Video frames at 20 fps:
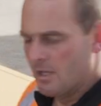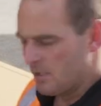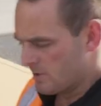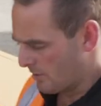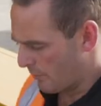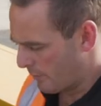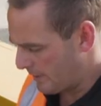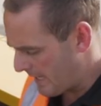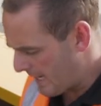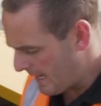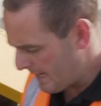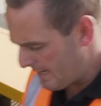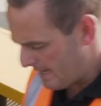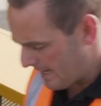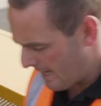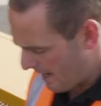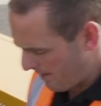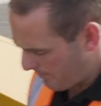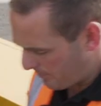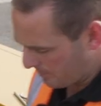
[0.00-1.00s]
So we're now
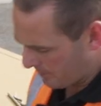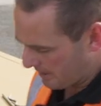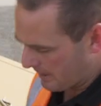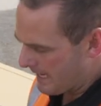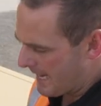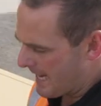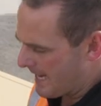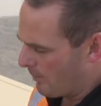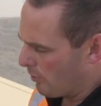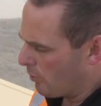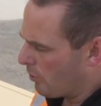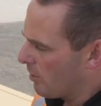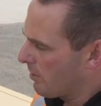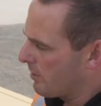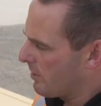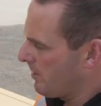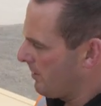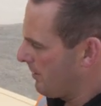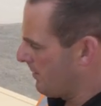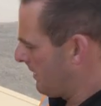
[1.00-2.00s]
here up on the
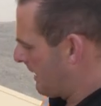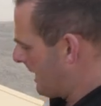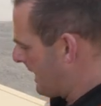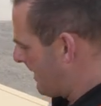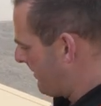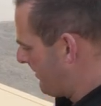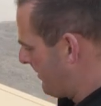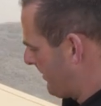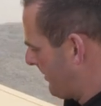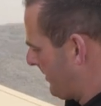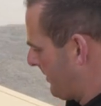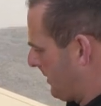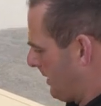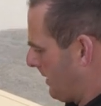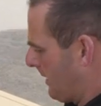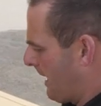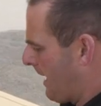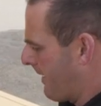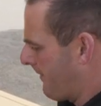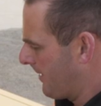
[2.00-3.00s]
catwalk, um,
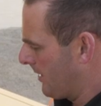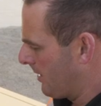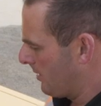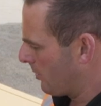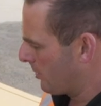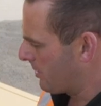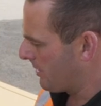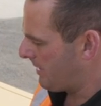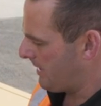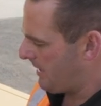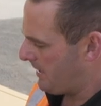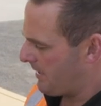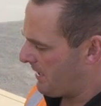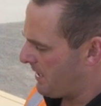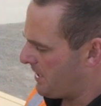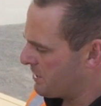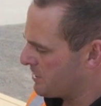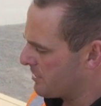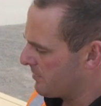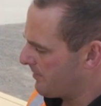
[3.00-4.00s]
having a look at the
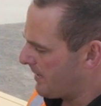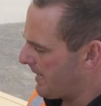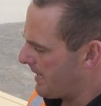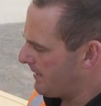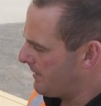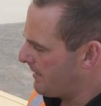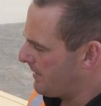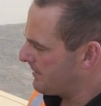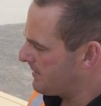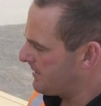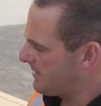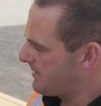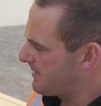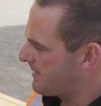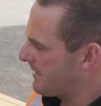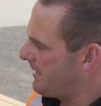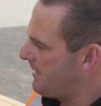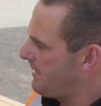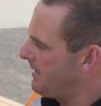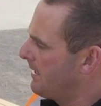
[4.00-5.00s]
engine bay. As you
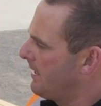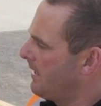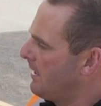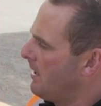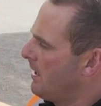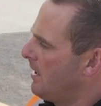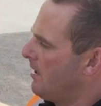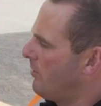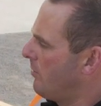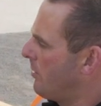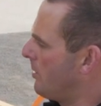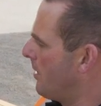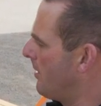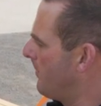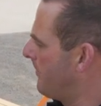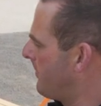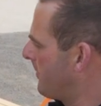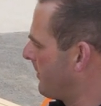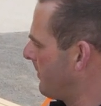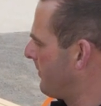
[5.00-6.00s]
see, we've
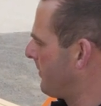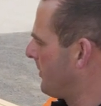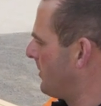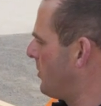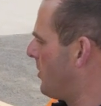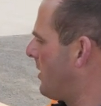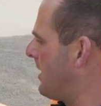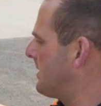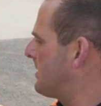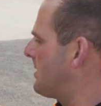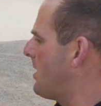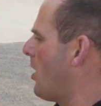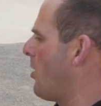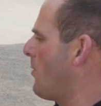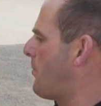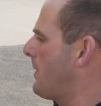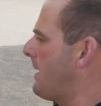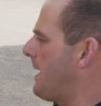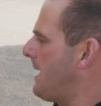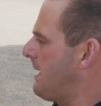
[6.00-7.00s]
got very, very nice open